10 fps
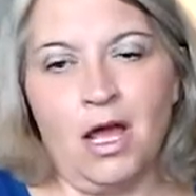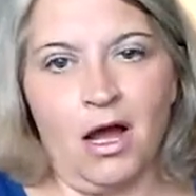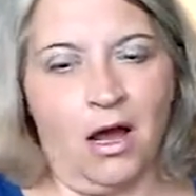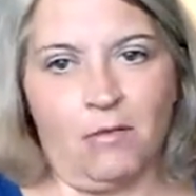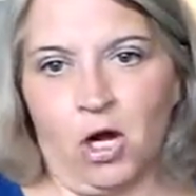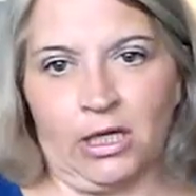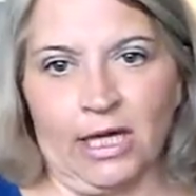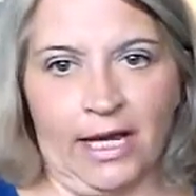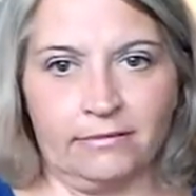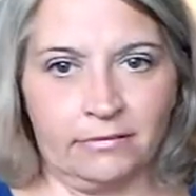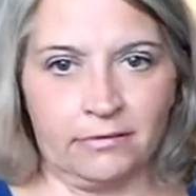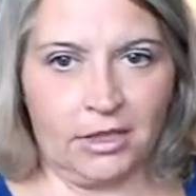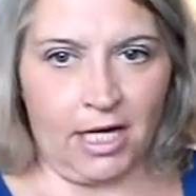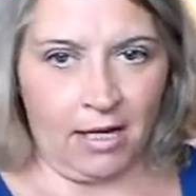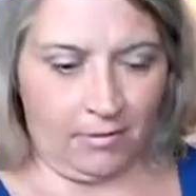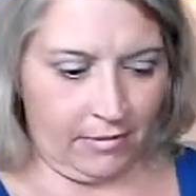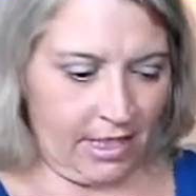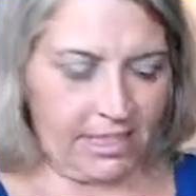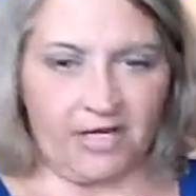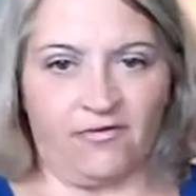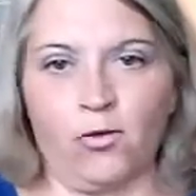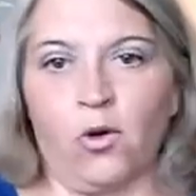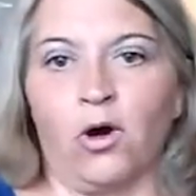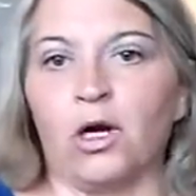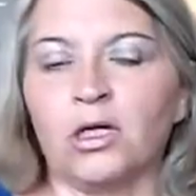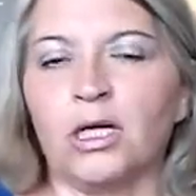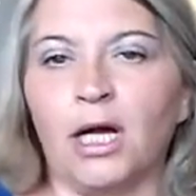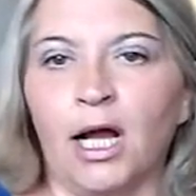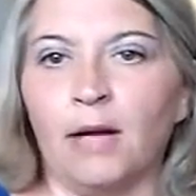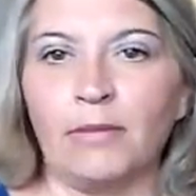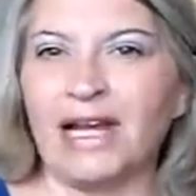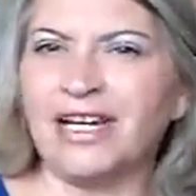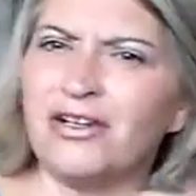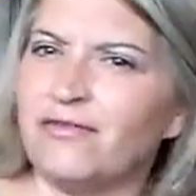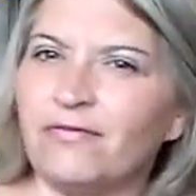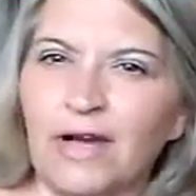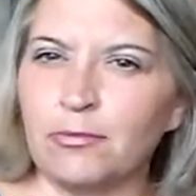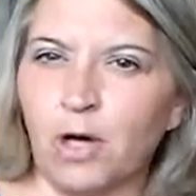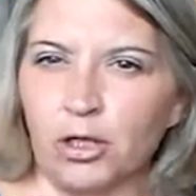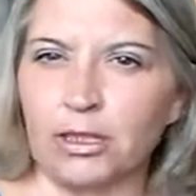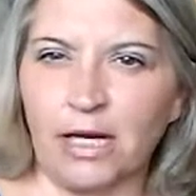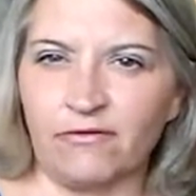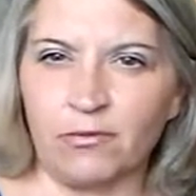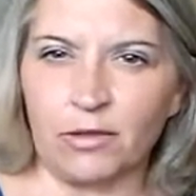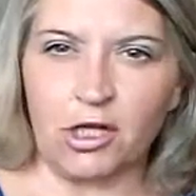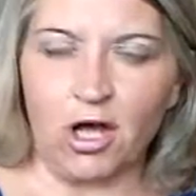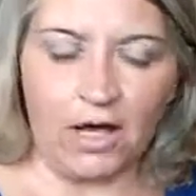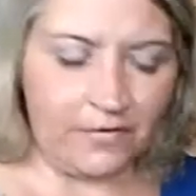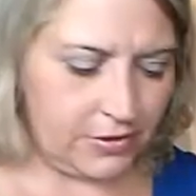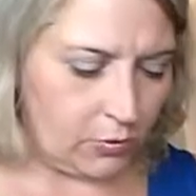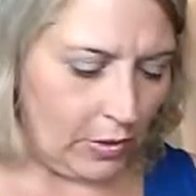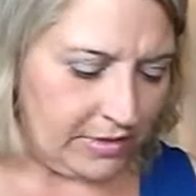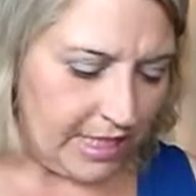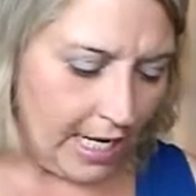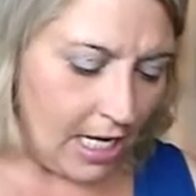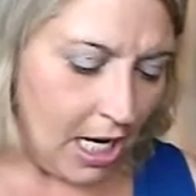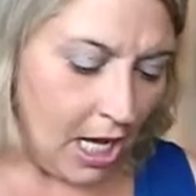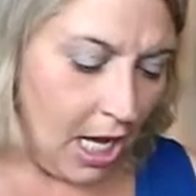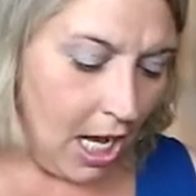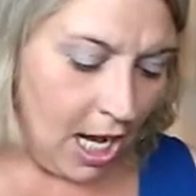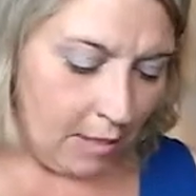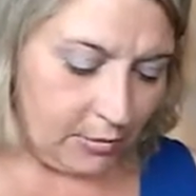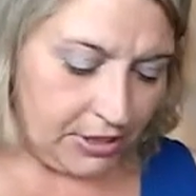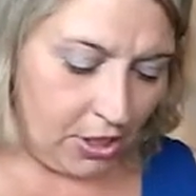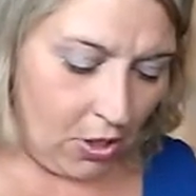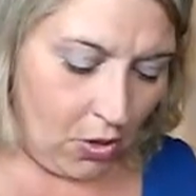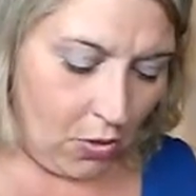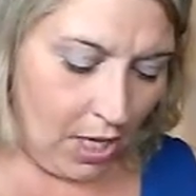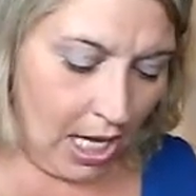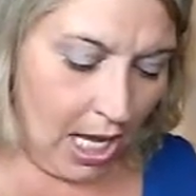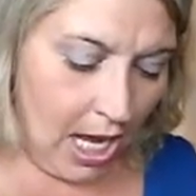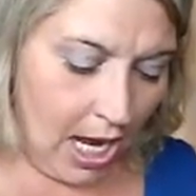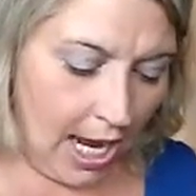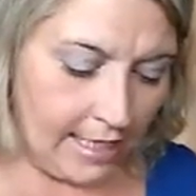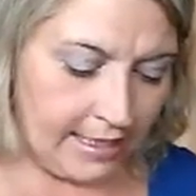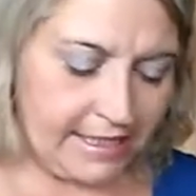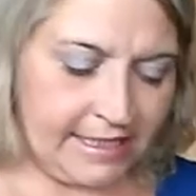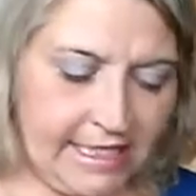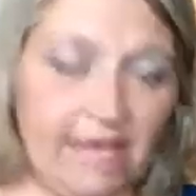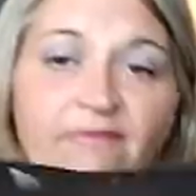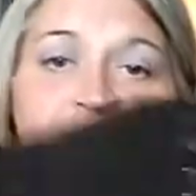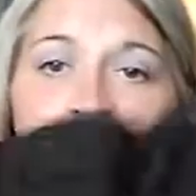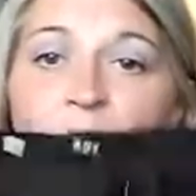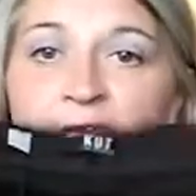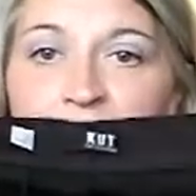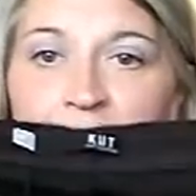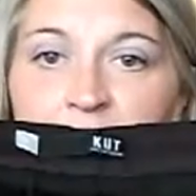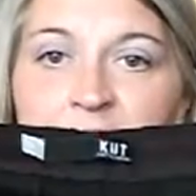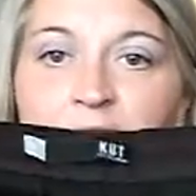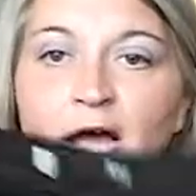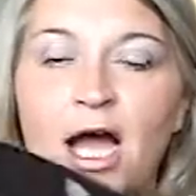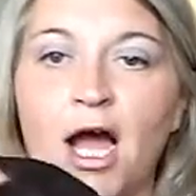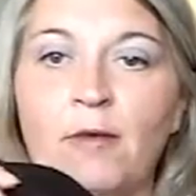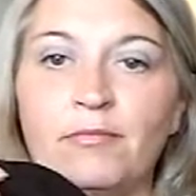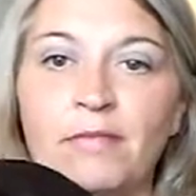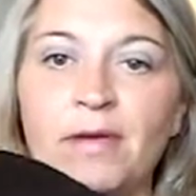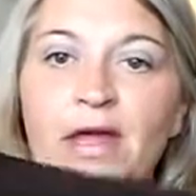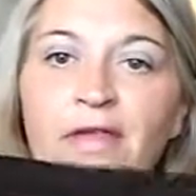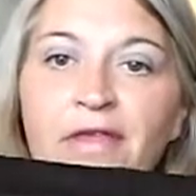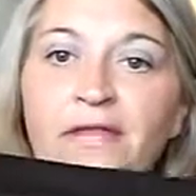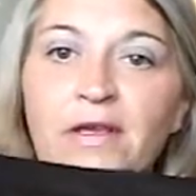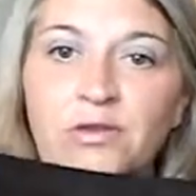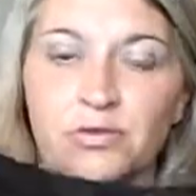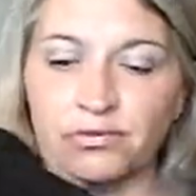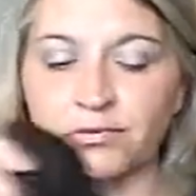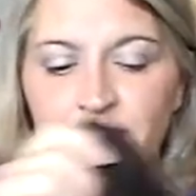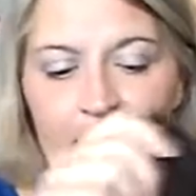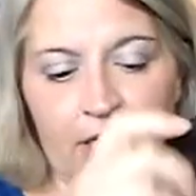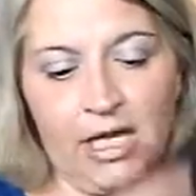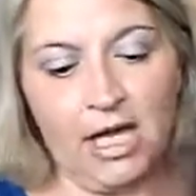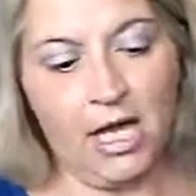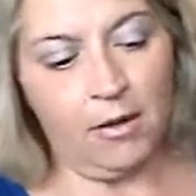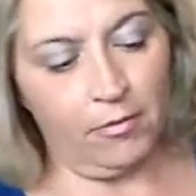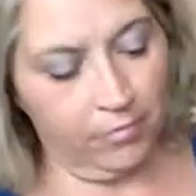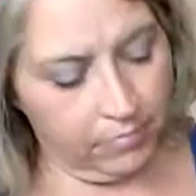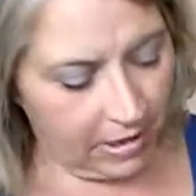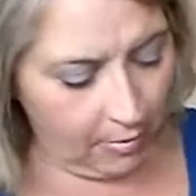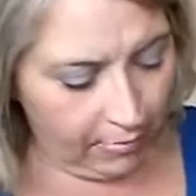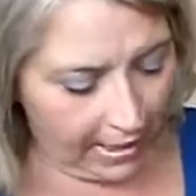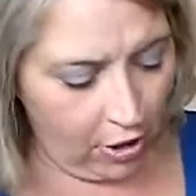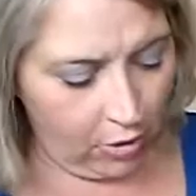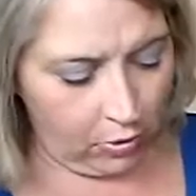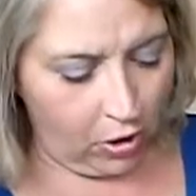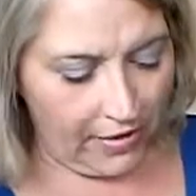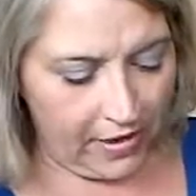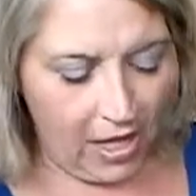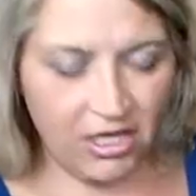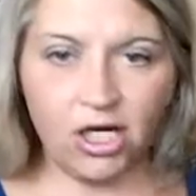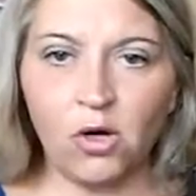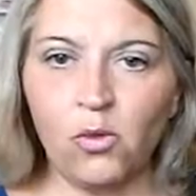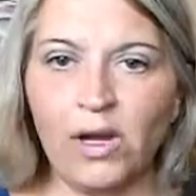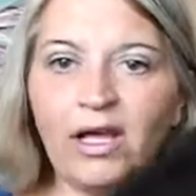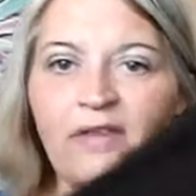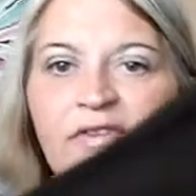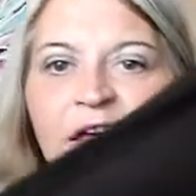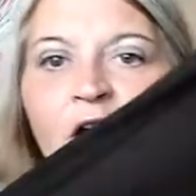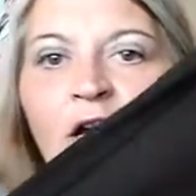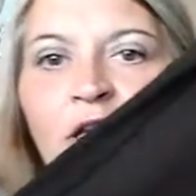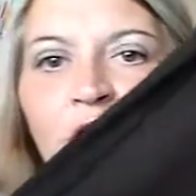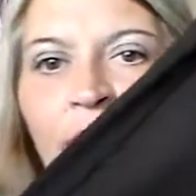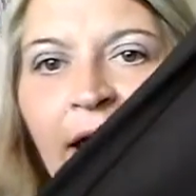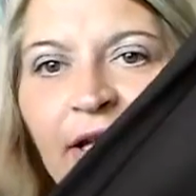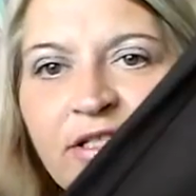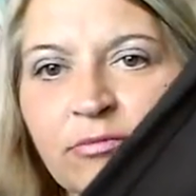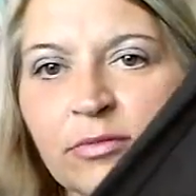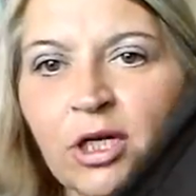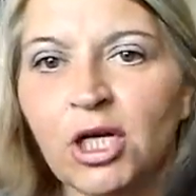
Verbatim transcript: online, except for I couldn't even them on Kut from the Kloth's website. So I just found these. I thought these were really comparable. I thought, you know, well, if they are a little, it had some,